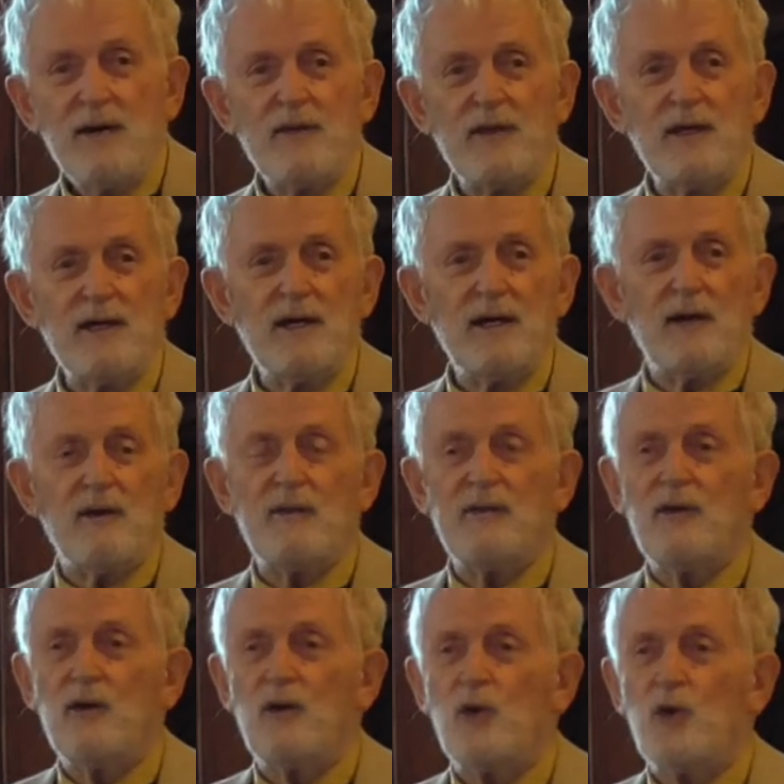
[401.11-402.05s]
The
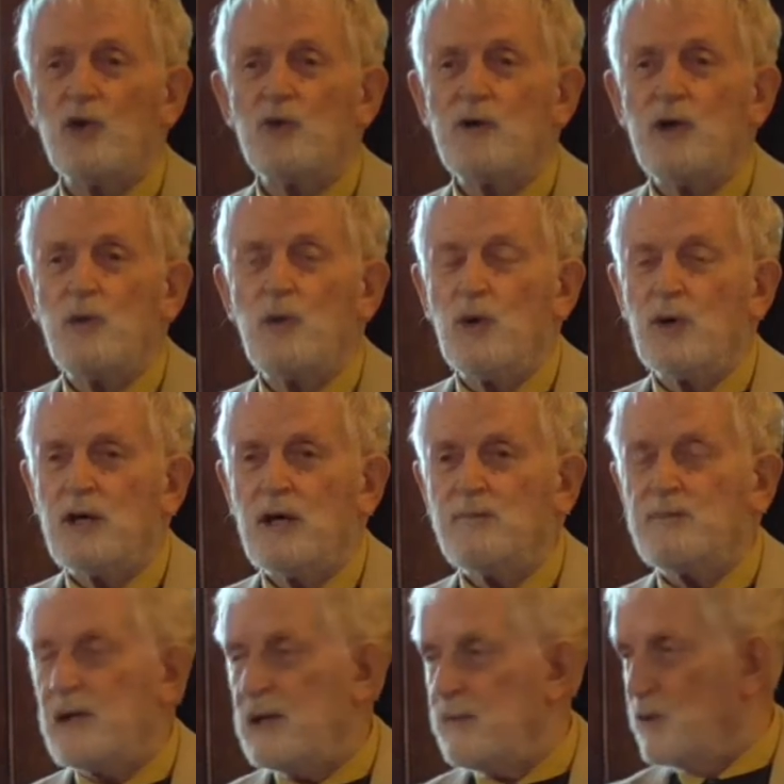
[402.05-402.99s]
ordinary
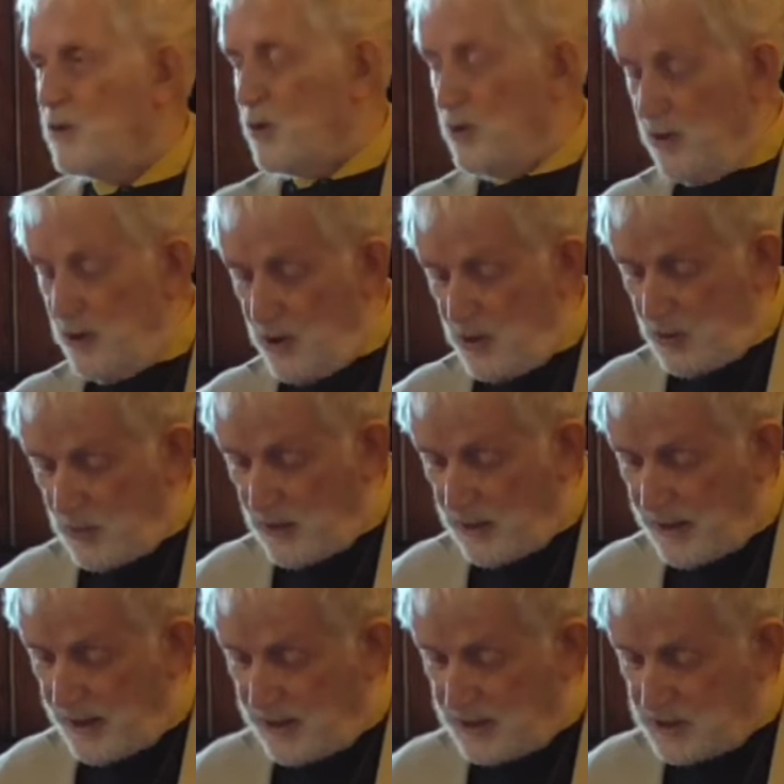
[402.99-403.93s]
working people were
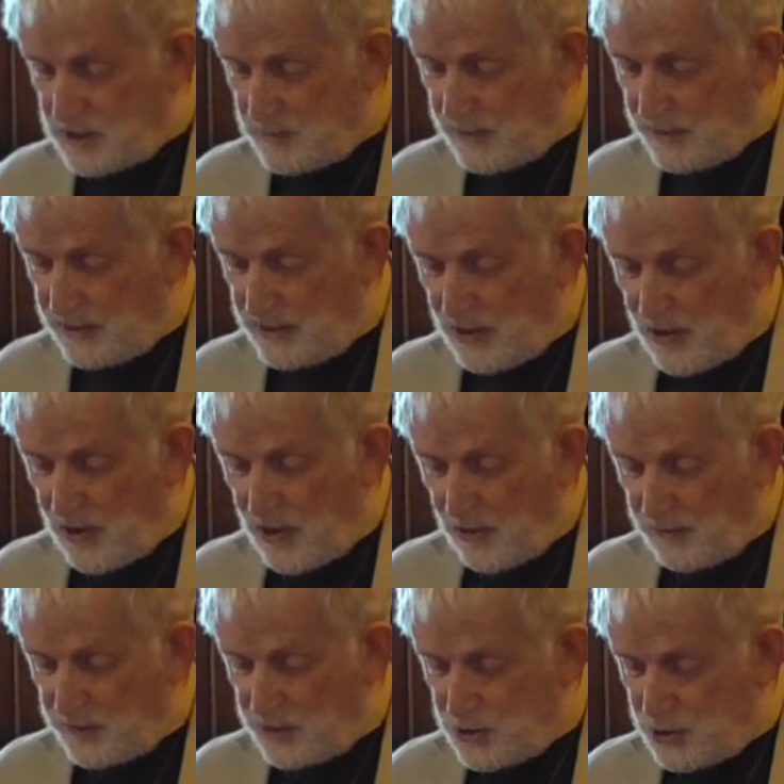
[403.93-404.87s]
allowed to be
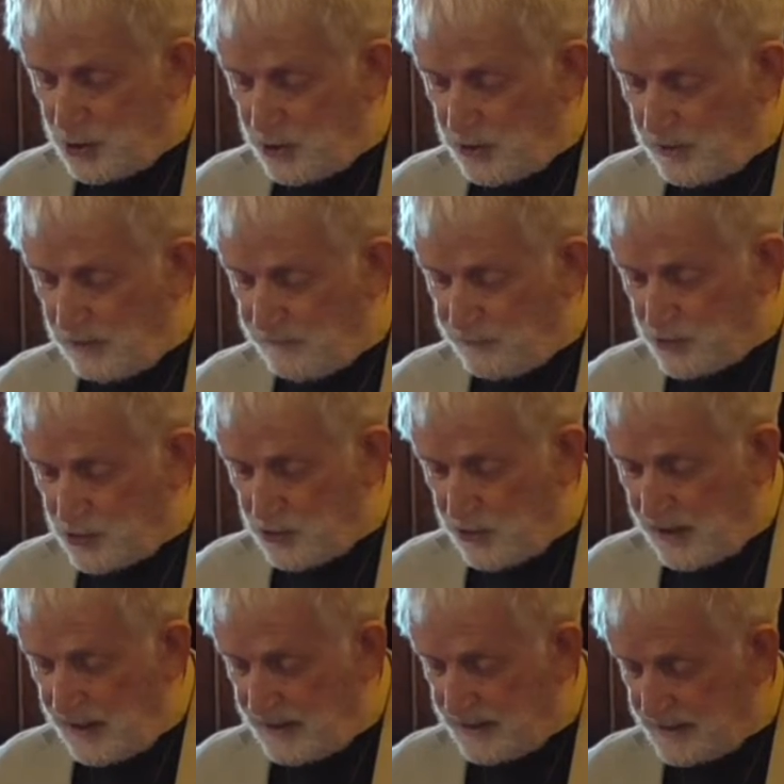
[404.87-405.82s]
on the jury for
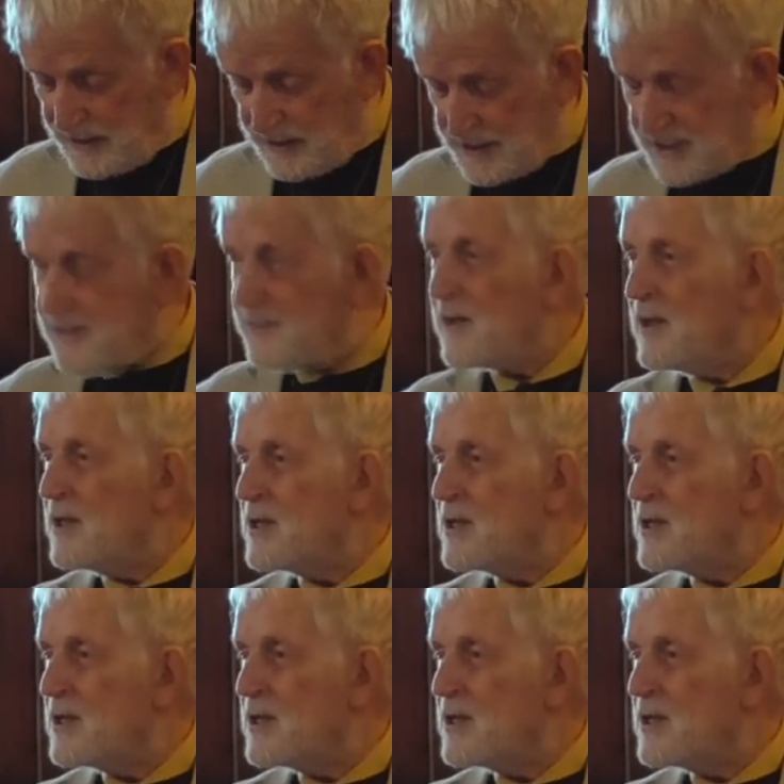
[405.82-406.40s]
trials.